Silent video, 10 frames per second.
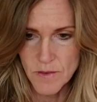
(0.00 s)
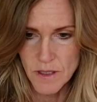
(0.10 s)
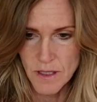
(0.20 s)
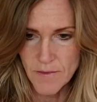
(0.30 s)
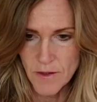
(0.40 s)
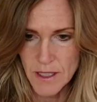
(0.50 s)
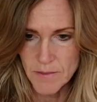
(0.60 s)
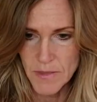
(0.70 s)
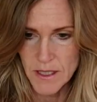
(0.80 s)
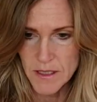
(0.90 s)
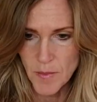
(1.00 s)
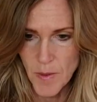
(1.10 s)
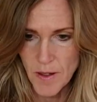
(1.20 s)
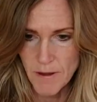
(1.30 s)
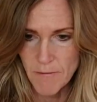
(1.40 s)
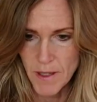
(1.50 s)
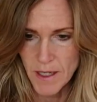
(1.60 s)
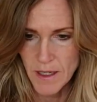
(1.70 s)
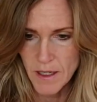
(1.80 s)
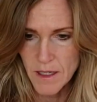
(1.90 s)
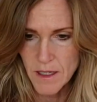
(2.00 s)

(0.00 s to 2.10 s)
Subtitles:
whatever beads are part of my